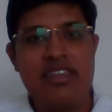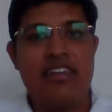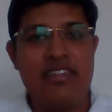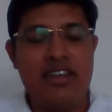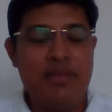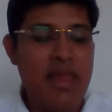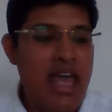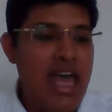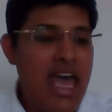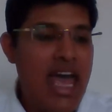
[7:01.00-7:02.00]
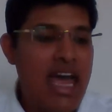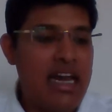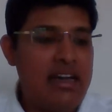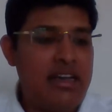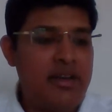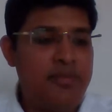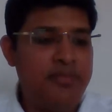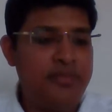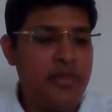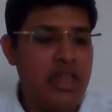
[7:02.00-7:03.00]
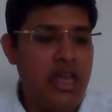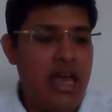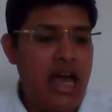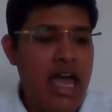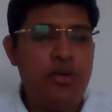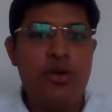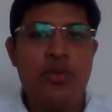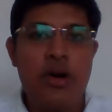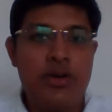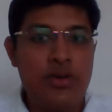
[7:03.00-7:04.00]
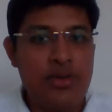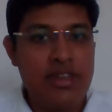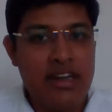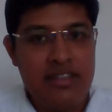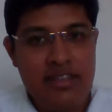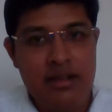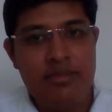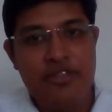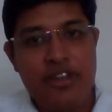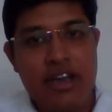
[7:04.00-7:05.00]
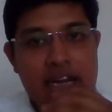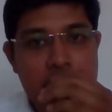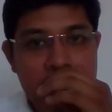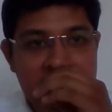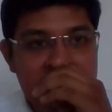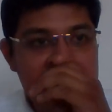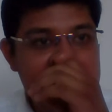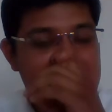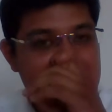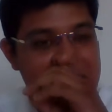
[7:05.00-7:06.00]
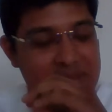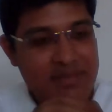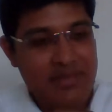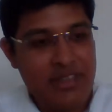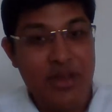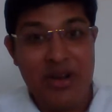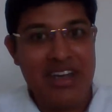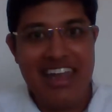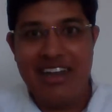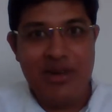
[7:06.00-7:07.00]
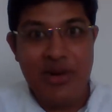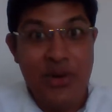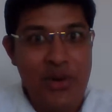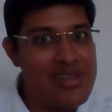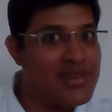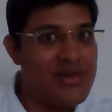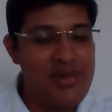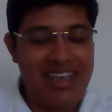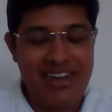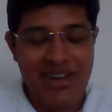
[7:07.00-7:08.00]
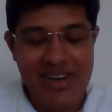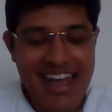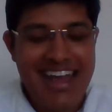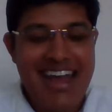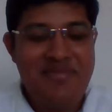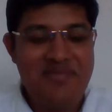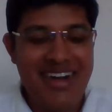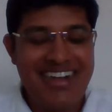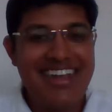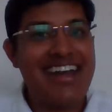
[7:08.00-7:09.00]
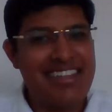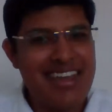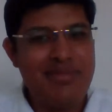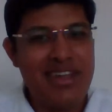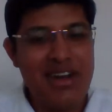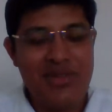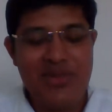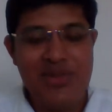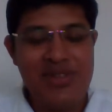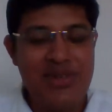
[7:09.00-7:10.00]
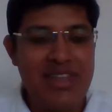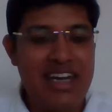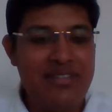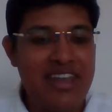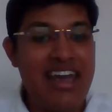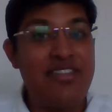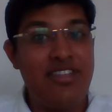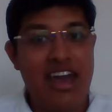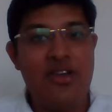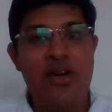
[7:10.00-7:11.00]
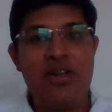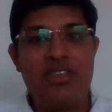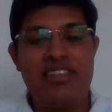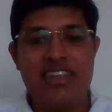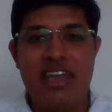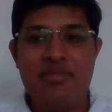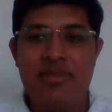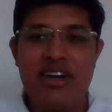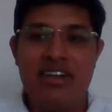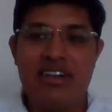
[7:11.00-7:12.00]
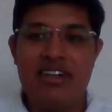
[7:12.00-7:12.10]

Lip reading: session, and I would want to set some ground rules here, not like rules and all, but yeah, some ground rules so that we are all on the same